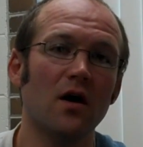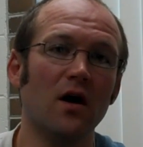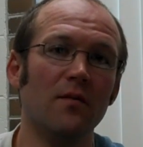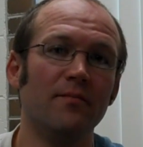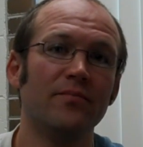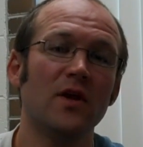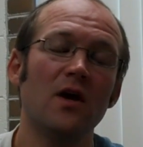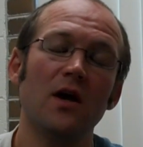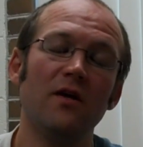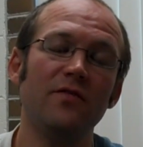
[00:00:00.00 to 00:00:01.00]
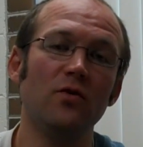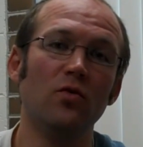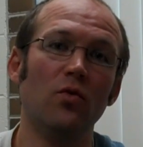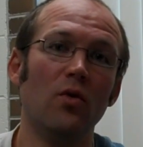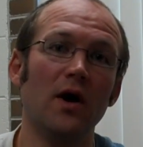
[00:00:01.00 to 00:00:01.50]
Um, if
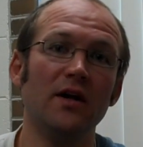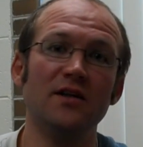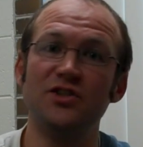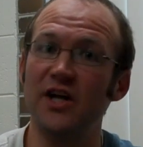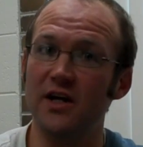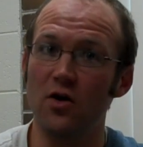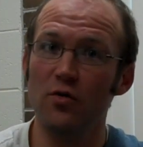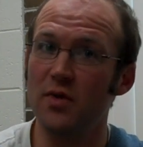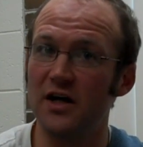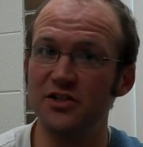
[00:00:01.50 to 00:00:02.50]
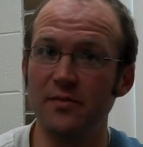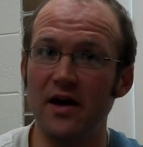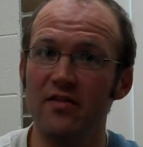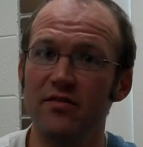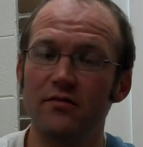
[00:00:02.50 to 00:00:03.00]
you want to check out
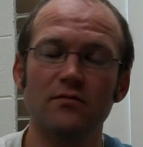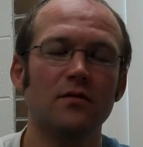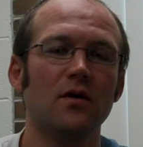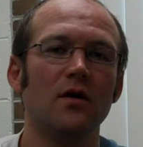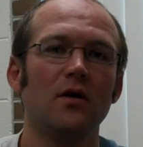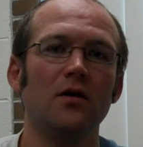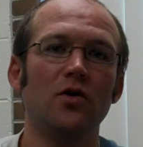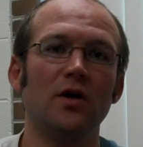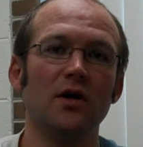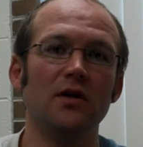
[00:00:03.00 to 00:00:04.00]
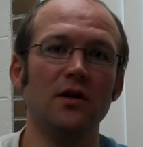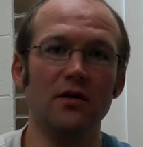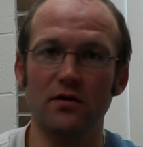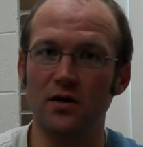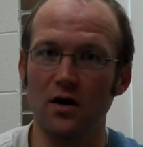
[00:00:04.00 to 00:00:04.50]
ModuMath, you can
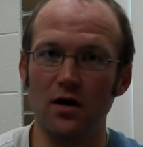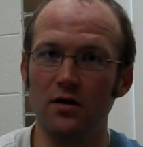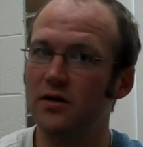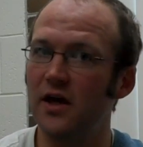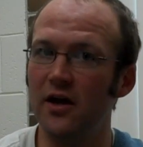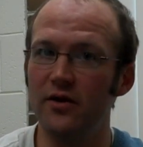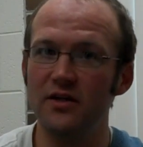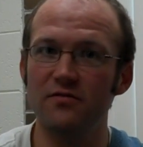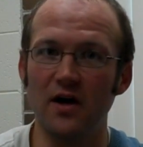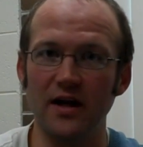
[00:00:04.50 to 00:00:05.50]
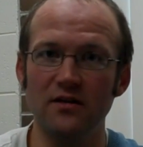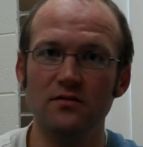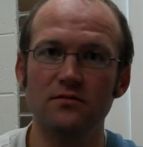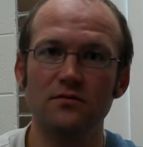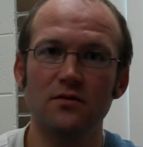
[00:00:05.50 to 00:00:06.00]
either call Carrie Devine
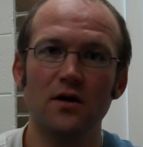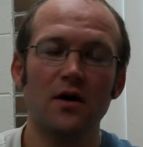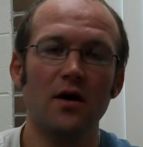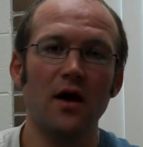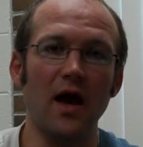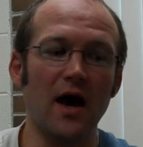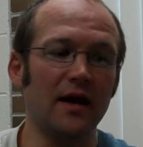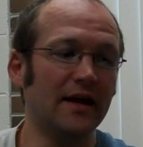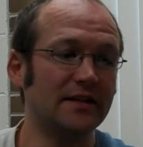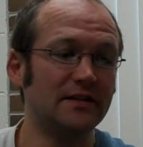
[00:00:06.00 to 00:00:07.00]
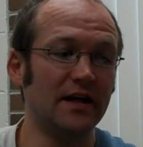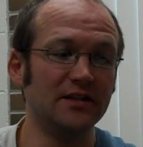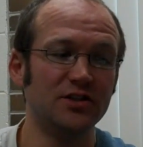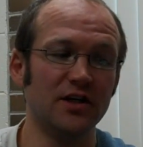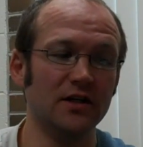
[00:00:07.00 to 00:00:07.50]
at
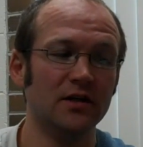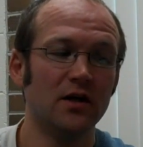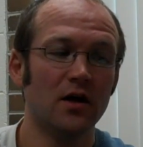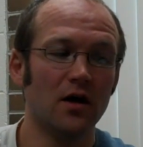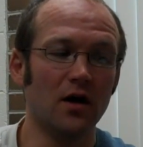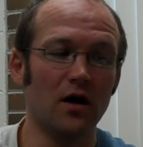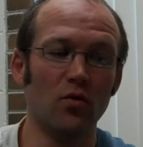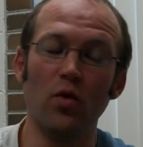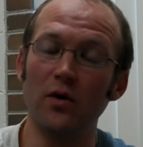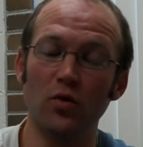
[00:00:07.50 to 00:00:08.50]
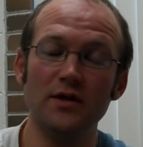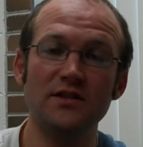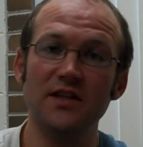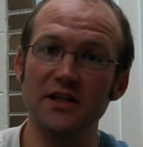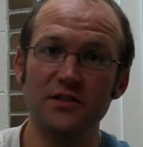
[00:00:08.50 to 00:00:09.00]
extension uh,
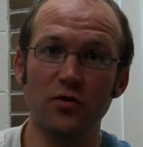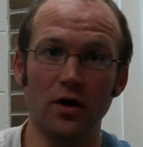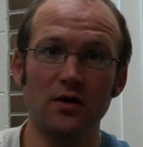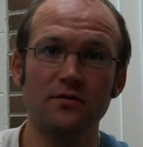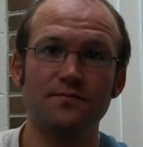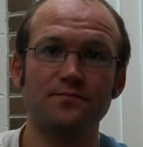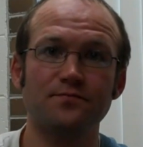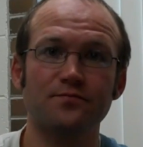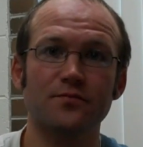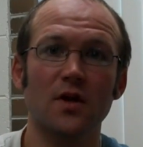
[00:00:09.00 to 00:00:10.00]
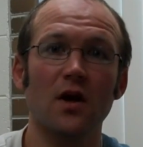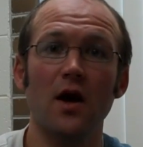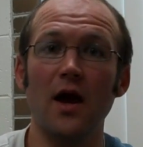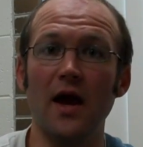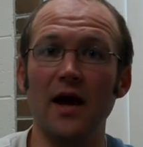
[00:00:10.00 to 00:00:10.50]
1164
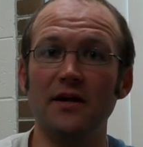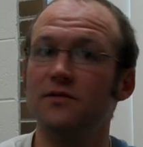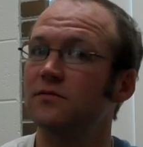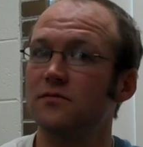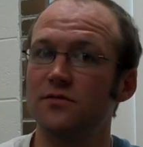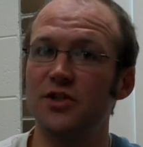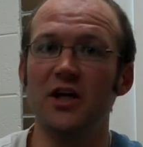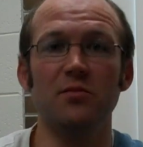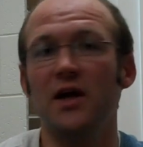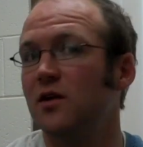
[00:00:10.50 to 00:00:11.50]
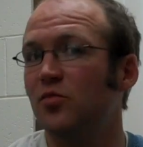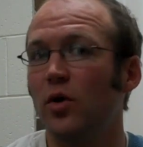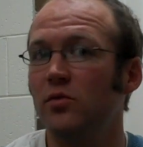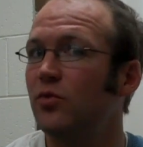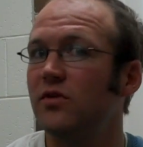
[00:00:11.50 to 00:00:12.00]
and she can make an
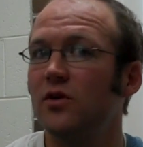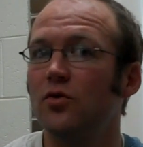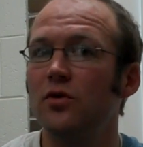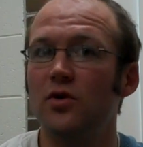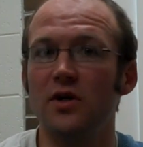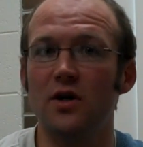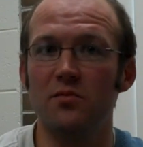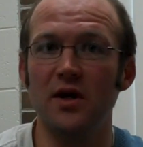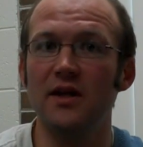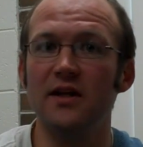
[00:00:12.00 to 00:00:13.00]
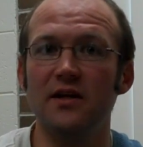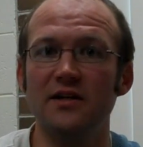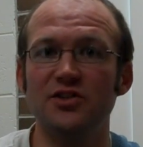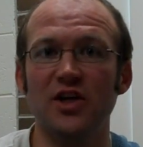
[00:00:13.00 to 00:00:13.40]
appointment with you. You can come in and, and